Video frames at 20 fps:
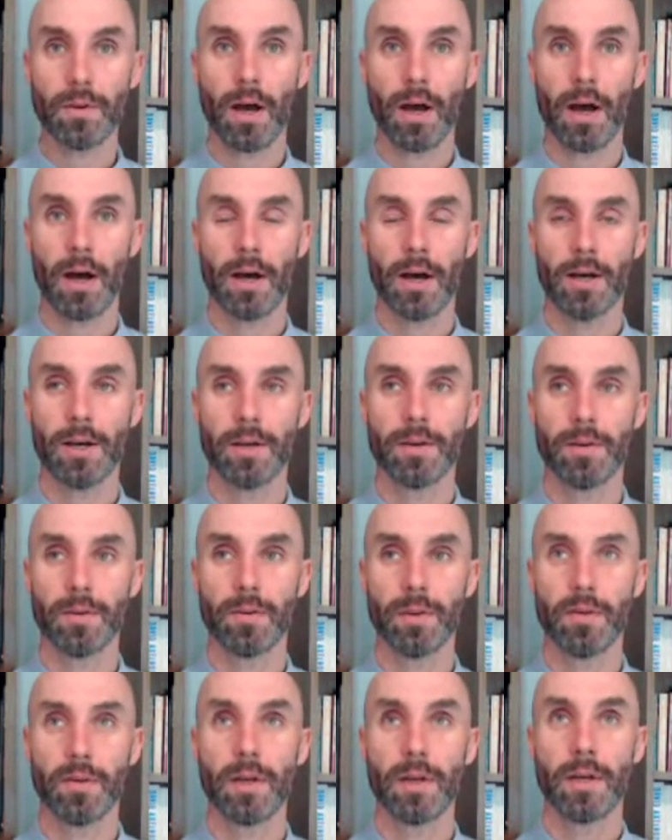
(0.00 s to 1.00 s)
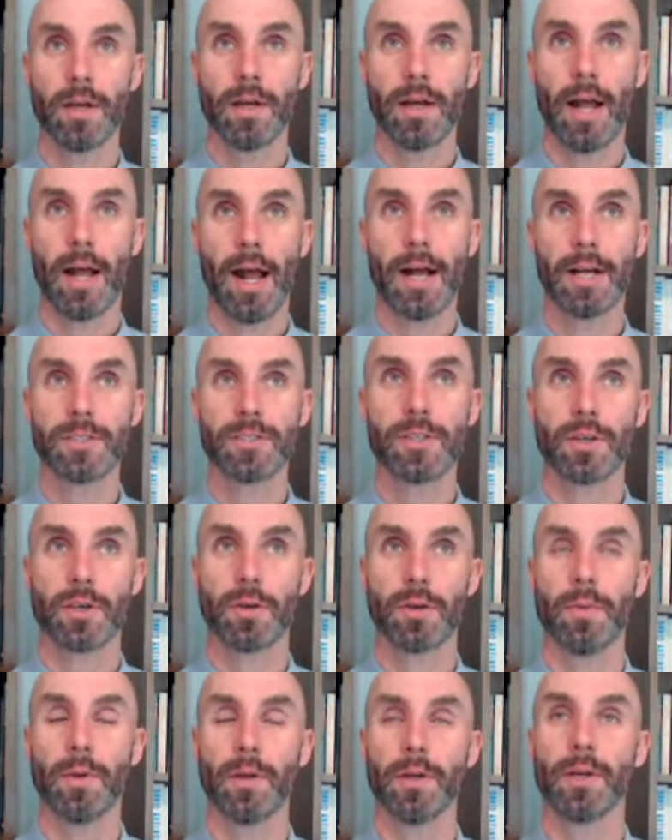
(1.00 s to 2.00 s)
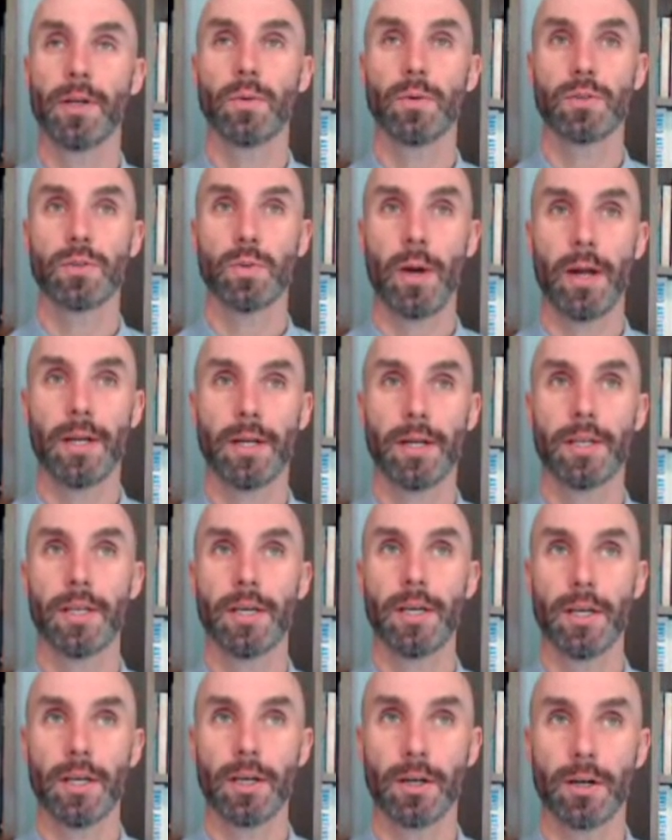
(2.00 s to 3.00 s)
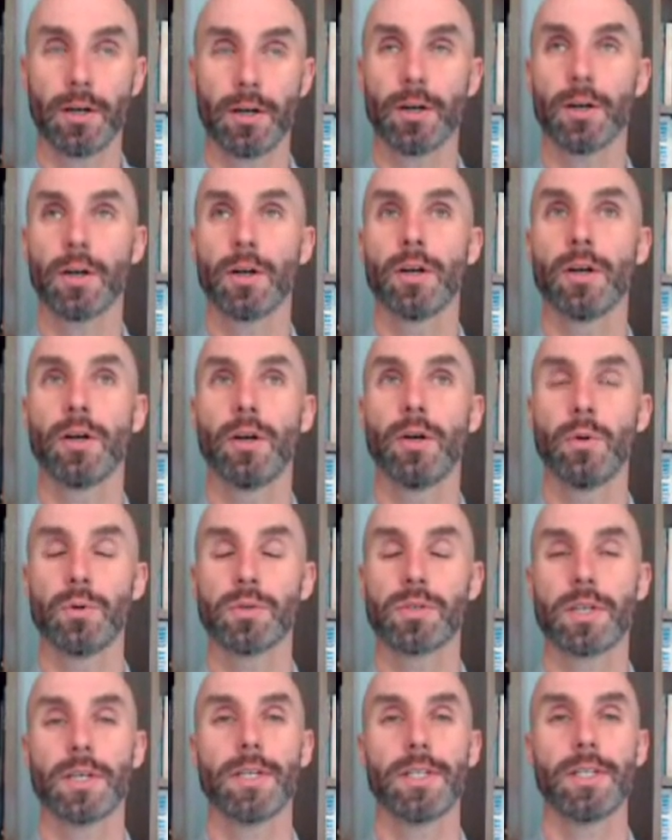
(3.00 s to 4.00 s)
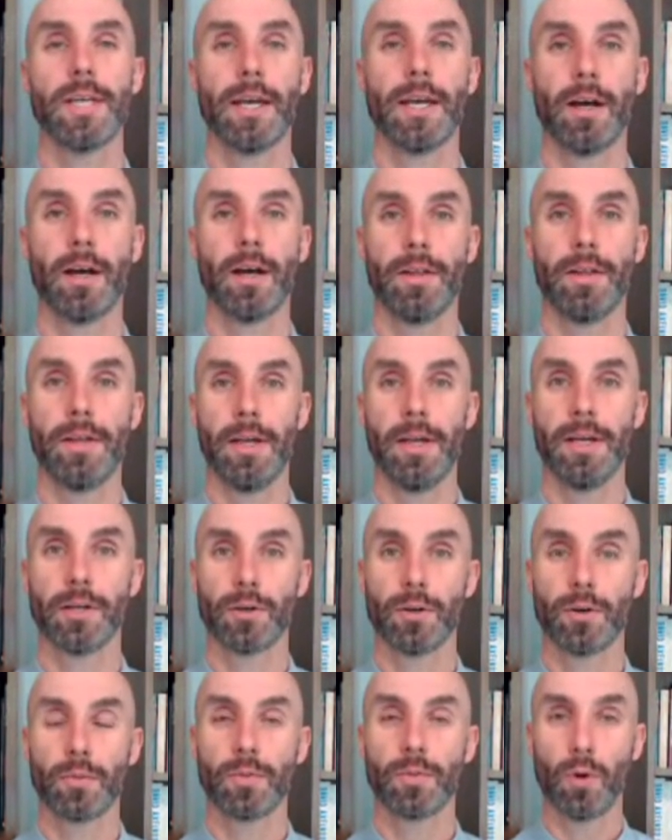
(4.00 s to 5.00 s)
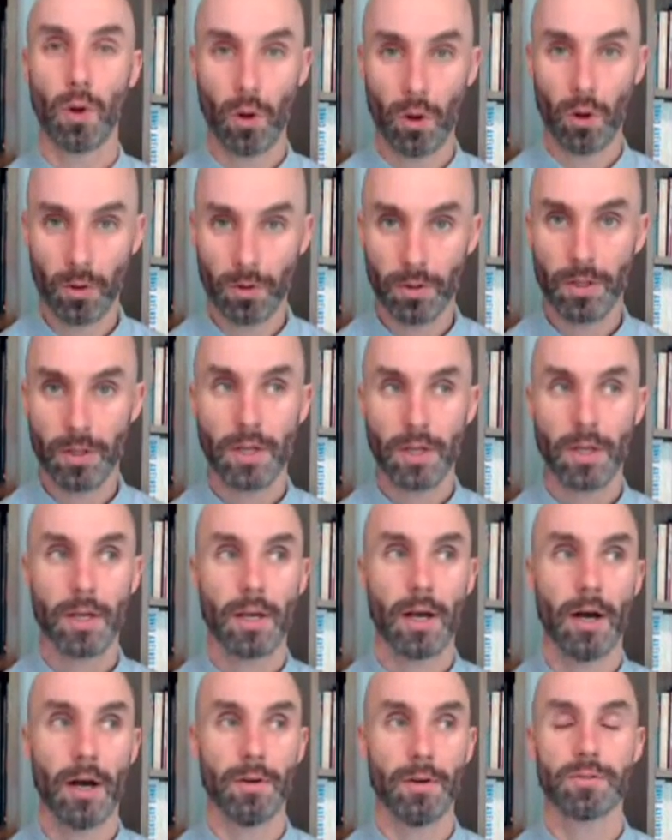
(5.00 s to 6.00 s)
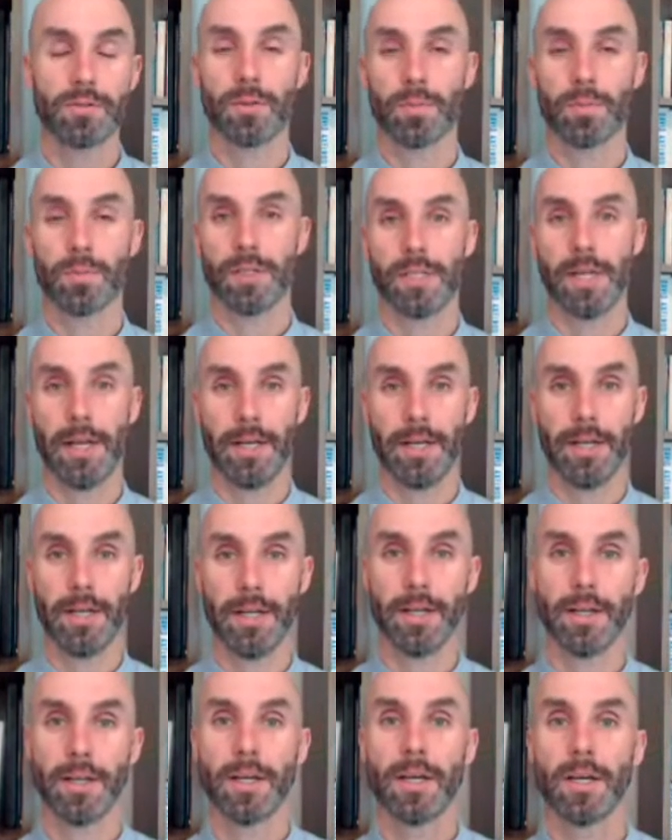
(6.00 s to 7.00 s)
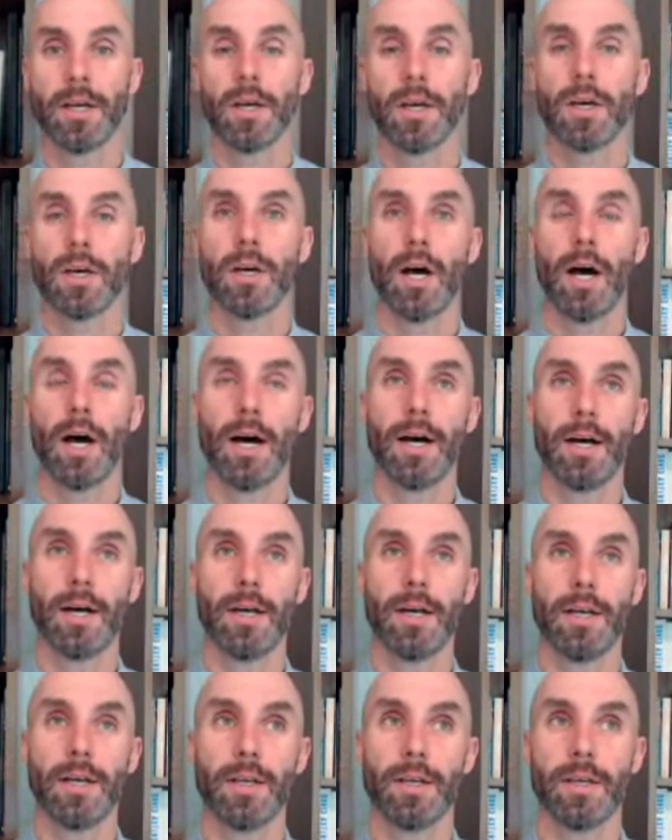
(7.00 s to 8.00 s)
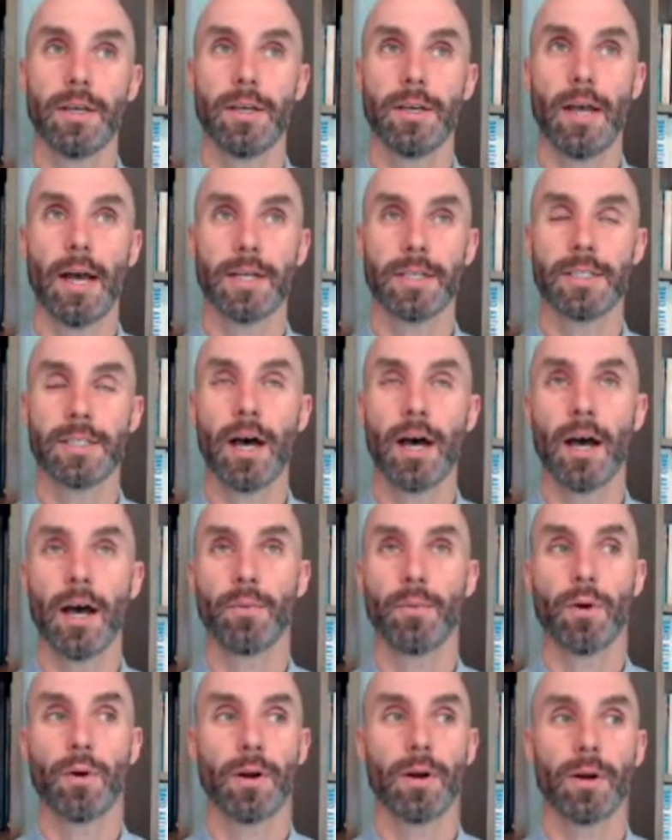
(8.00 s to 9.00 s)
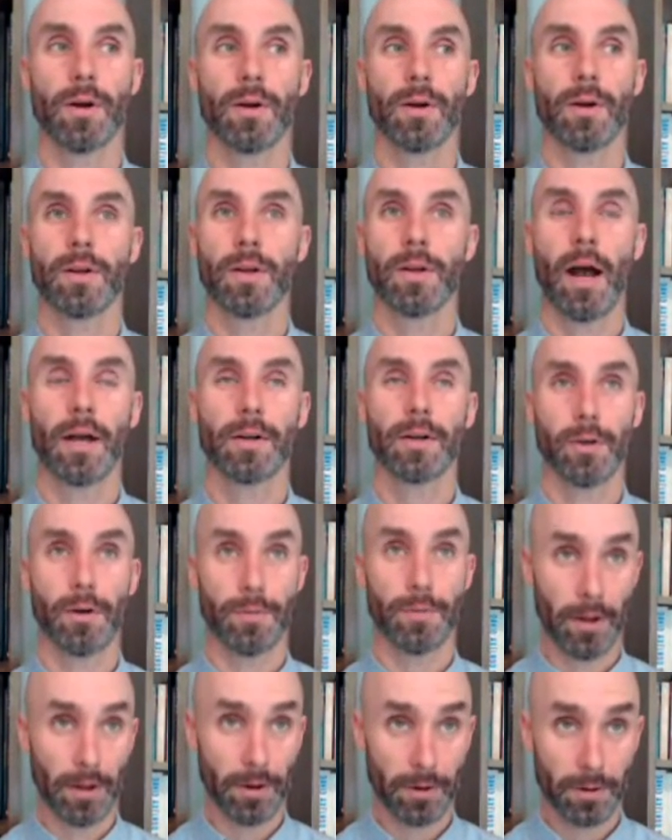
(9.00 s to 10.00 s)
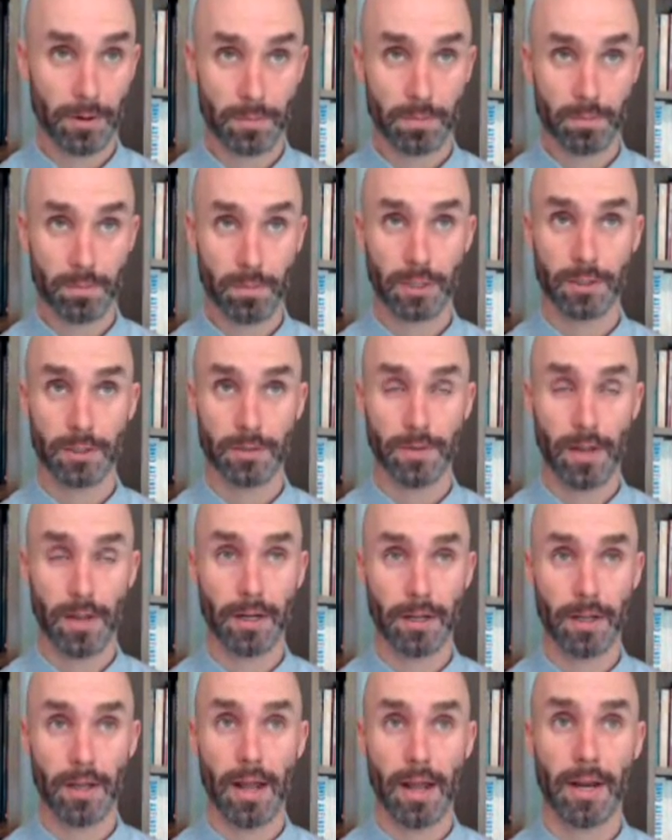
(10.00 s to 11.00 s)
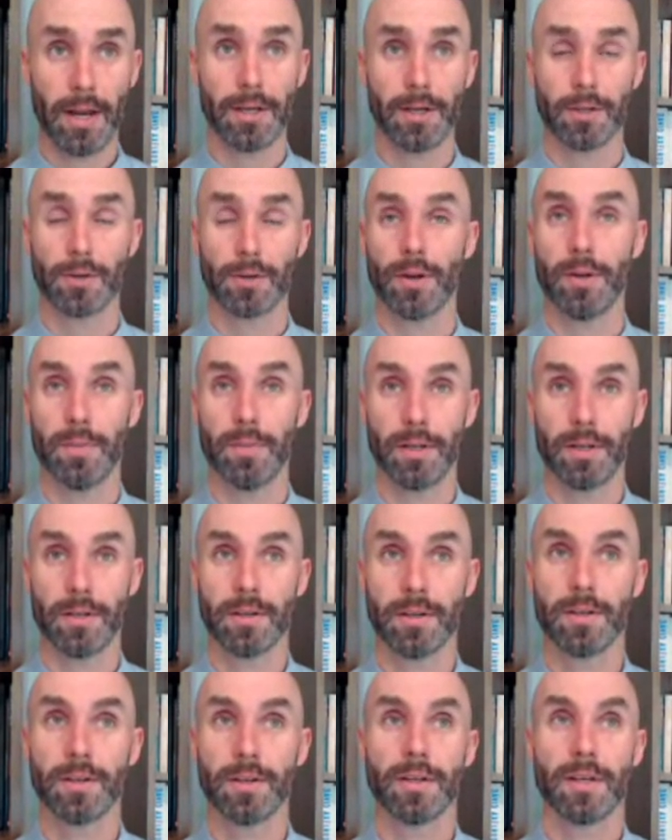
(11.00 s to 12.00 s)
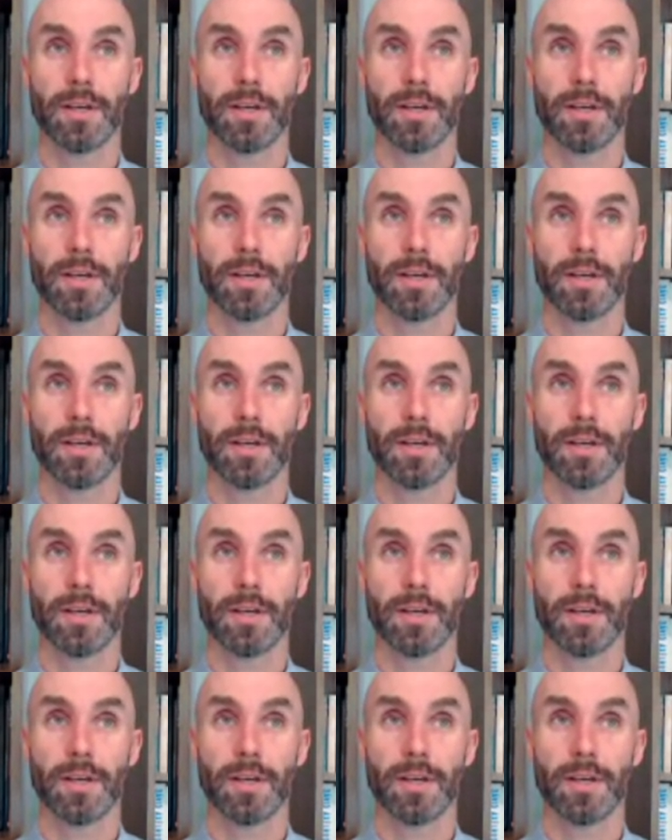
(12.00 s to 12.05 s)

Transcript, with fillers: uh, as the uh-huh. community was waiting to hear who was going to take on the interim role of superintendent, uh, at a time where I don't know if I heard much of any any agreement